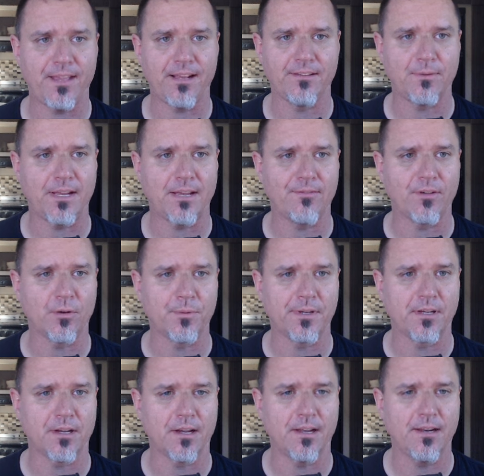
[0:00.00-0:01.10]
things that we have
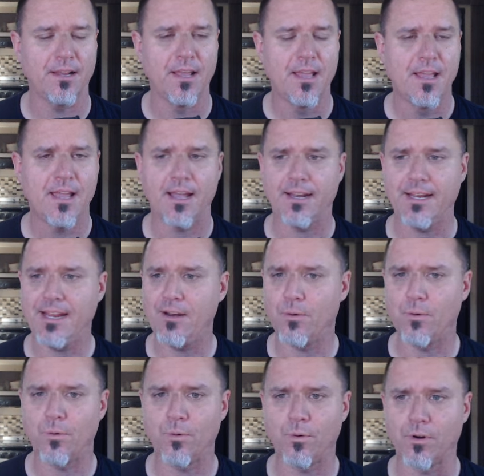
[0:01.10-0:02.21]
going on. I need
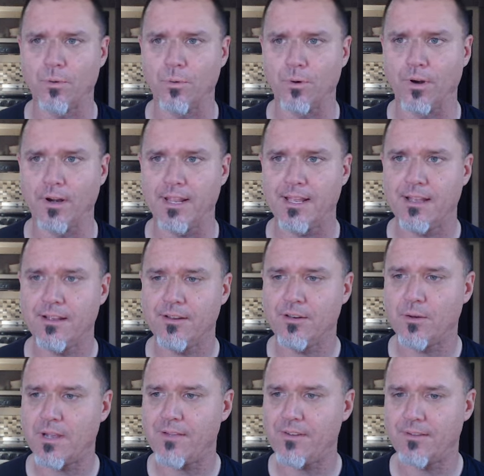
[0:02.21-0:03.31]
Orgourd.
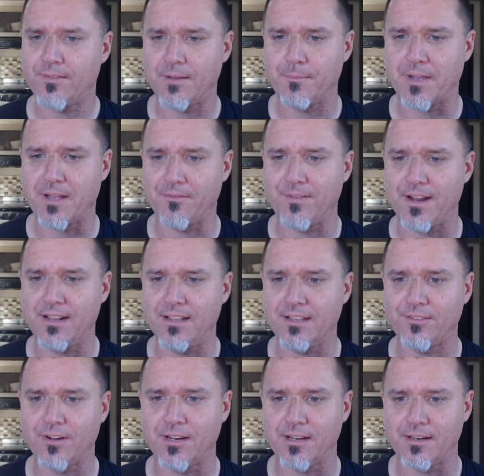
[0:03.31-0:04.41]
Do I have enough? I've, I've finally
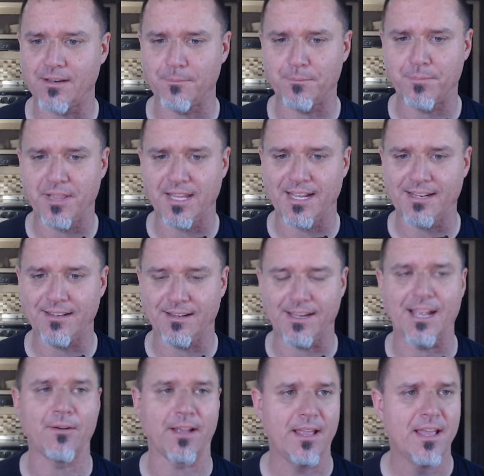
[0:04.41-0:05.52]
started planting.
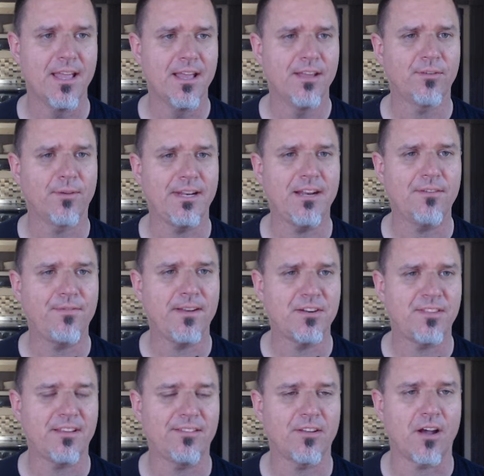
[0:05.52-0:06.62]
Yeah, okay. So I need to
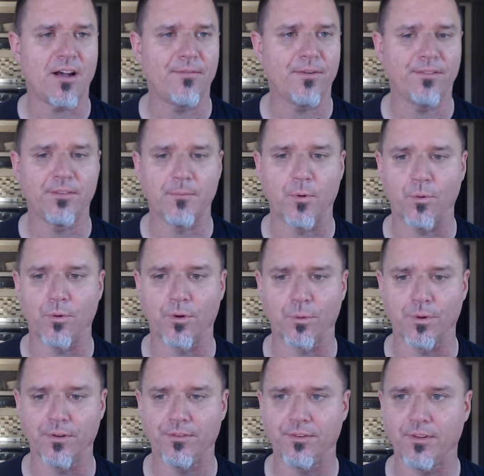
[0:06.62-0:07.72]
finish this off with some
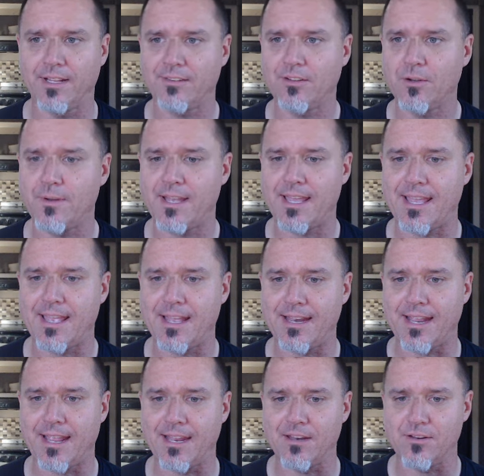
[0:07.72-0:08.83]
Orgourds. So let's go
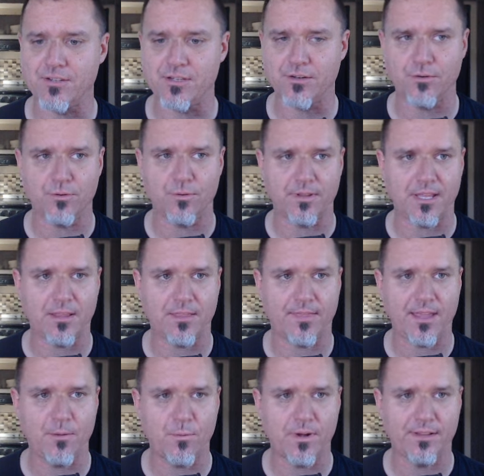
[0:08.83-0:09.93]
ahead and do,
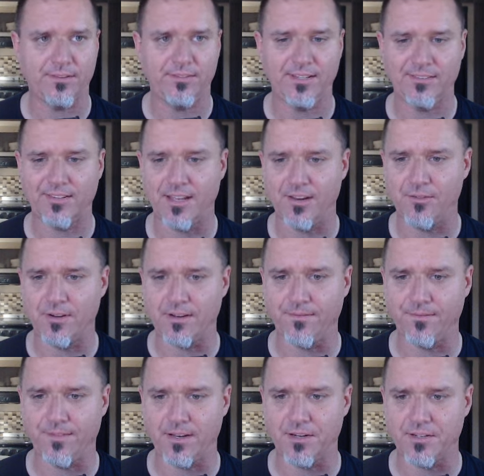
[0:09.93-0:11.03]
they want 600 to
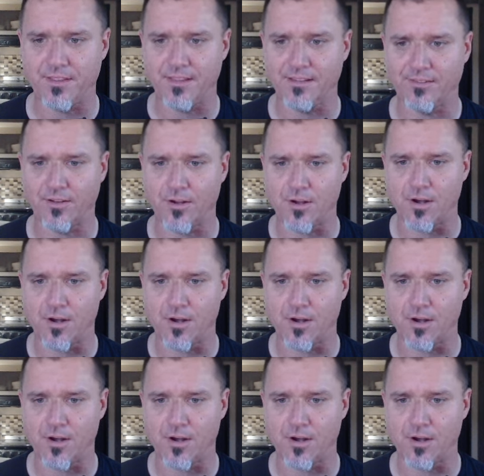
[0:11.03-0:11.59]
finish this